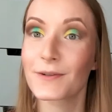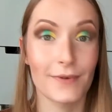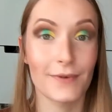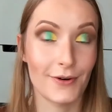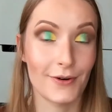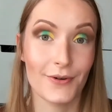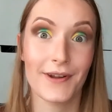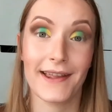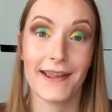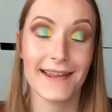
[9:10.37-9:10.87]
but
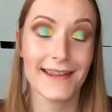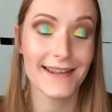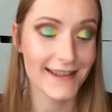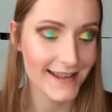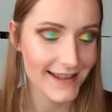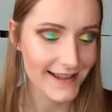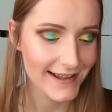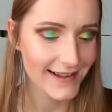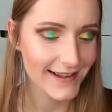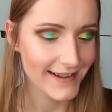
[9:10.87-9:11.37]
okay,
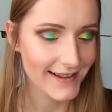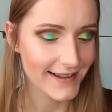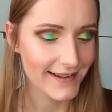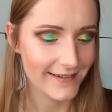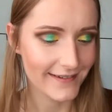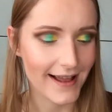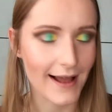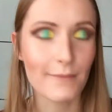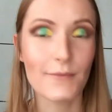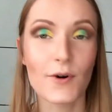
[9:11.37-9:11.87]

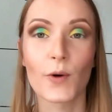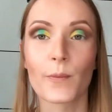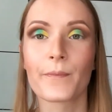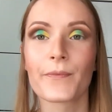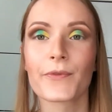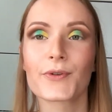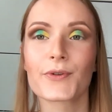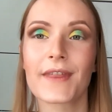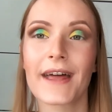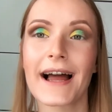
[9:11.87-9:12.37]
I'm
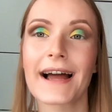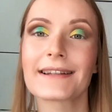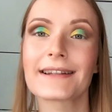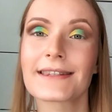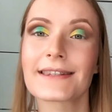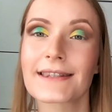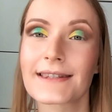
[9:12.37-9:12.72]
open to that.